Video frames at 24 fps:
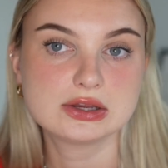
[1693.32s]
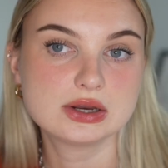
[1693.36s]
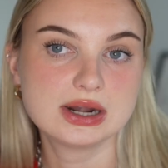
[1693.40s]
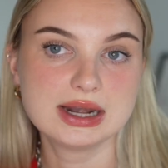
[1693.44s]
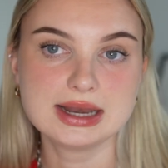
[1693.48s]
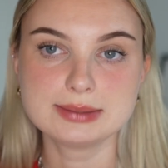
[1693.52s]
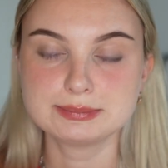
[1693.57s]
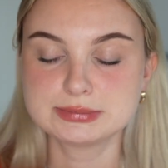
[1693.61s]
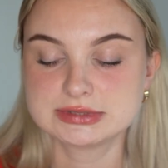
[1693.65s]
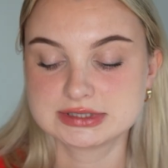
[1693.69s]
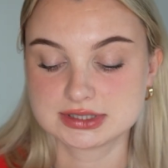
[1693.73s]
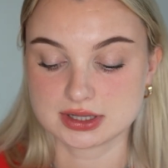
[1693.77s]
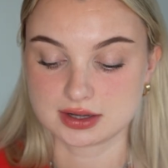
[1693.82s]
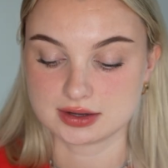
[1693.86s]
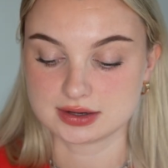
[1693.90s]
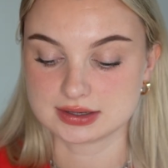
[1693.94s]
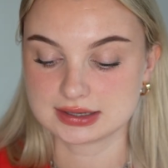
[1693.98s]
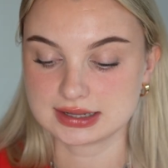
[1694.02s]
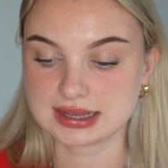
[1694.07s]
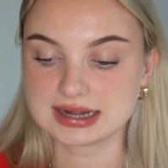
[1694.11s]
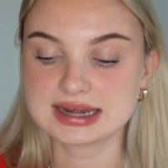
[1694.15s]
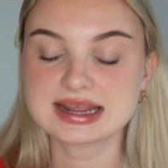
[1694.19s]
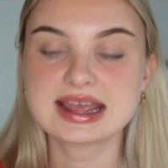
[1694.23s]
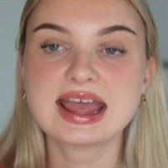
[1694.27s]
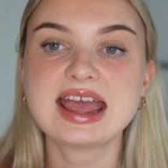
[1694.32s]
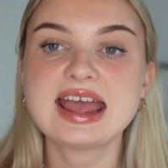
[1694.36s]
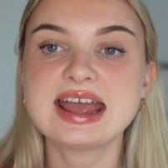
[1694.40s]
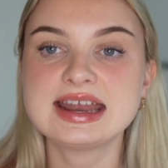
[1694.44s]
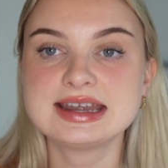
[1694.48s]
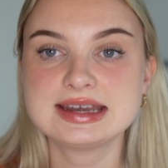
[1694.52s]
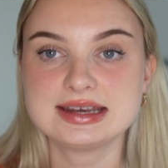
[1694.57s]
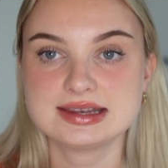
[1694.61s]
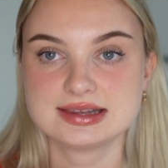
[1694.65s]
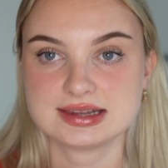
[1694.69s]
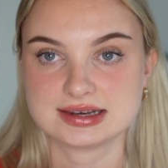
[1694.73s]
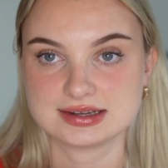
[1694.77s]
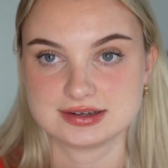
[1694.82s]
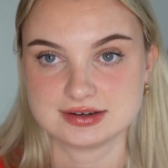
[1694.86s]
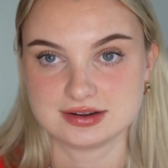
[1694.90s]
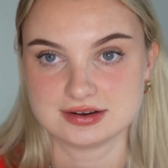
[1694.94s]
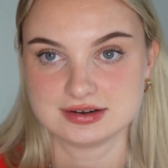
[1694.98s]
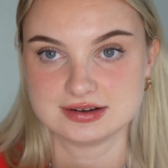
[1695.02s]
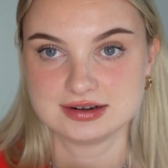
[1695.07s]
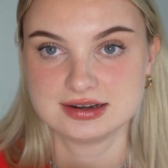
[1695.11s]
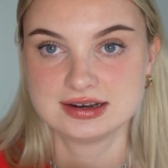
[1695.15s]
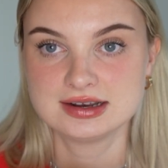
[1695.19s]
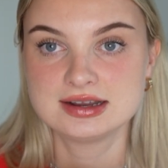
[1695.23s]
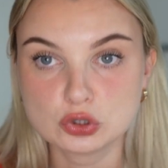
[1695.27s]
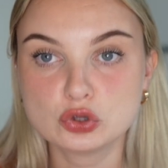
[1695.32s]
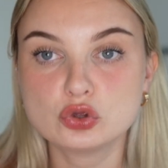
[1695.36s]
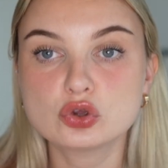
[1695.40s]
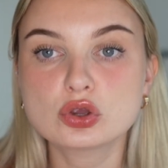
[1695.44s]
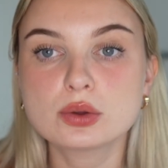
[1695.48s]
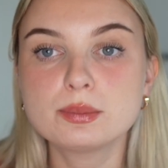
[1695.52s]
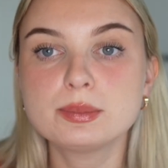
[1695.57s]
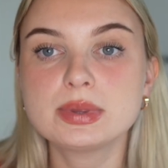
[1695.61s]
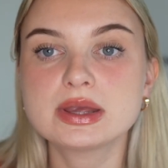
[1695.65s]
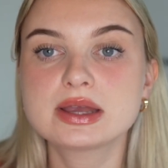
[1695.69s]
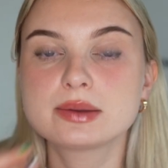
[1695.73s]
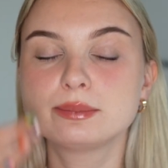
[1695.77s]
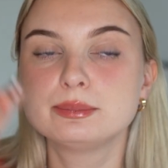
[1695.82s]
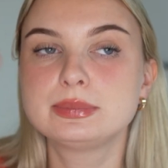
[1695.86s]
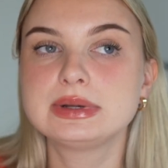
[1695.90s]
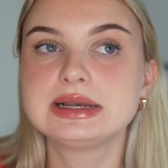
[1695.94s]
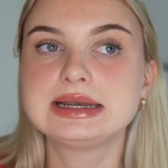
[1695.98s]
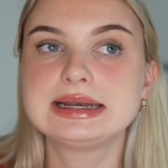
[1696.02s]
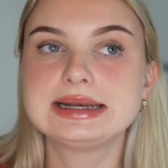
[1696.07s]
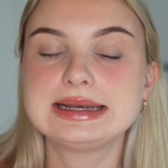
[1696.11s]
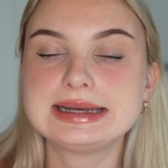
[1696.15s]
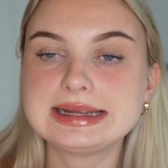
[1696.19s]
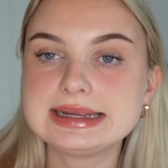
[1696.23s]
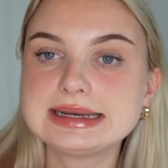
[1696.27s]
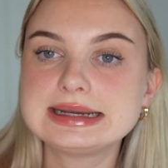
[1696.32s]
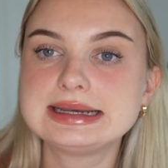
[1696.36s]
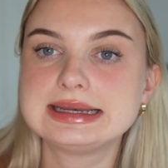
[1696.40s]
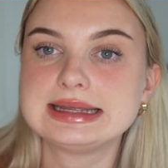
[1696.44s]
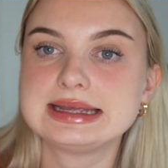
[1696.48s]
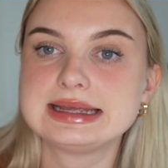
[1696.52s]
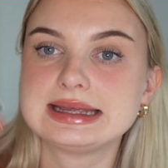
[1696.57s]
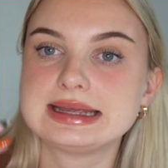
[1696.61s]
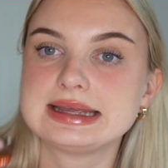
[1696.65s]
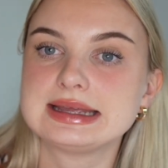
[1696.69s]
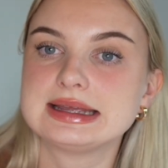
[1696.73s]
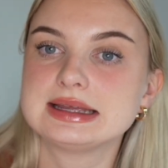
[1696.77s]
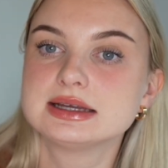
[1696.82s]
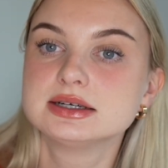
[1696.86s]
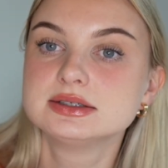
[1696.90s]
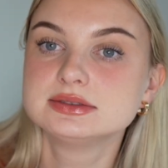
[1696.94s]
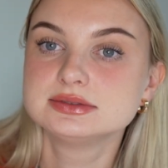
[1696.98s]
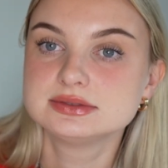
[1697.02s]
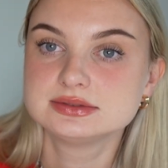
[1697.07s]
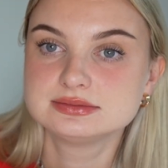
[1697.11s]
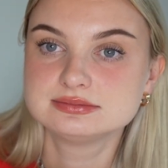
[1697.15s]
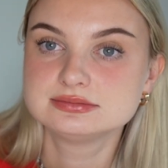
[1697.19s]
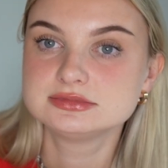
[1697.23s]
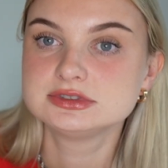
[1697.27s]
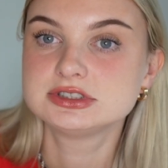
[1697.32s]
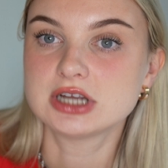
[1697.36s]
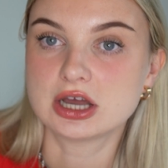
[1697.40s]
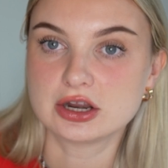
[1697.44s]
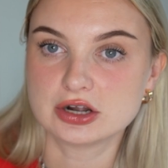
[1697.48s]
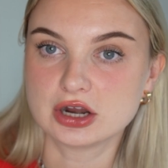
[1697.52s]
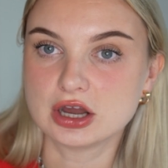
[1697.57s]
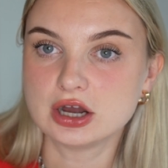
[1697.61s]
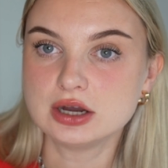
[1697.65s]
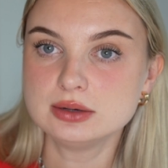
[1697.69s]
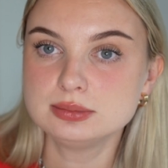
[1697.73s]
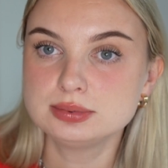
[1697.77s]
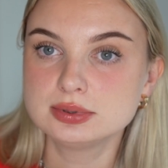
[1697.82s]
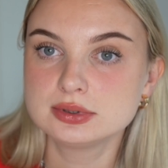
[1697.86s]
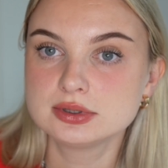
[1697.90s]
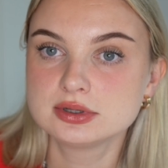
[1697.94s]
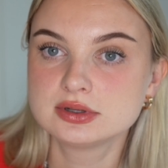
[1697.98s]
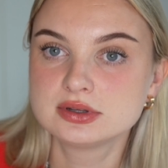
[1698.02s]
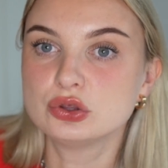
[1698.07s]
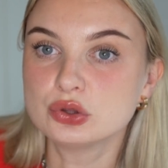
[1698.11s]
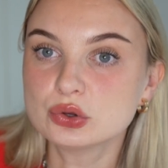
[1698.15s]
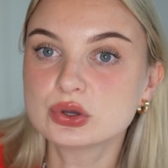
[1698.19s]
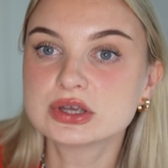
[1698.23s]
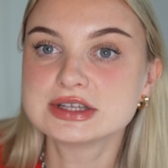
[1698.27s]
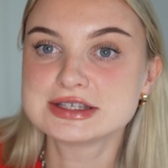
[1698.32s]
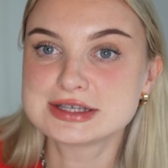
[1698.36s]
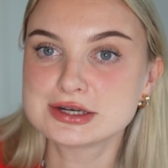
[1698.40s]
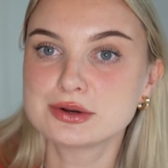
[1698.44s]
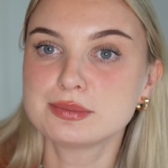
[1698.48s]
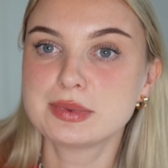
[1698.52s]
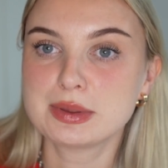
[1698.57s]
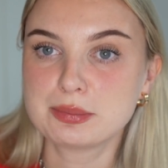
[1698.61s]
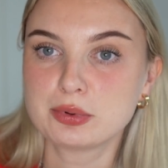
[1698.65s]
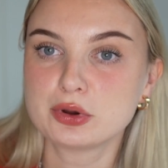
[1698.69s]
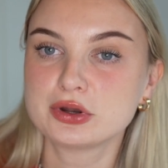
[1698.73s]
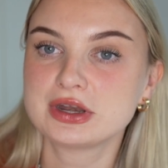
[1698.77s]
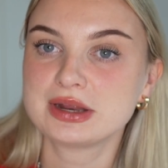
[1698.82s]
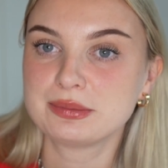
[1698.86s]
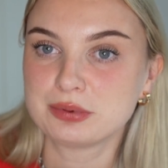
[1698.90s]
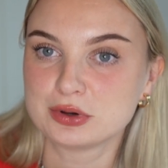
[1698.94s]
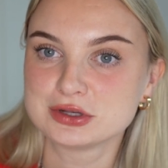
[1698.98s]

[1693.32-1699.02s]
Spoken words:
your lips done, getting anything done. You can be completely done up. You can still be body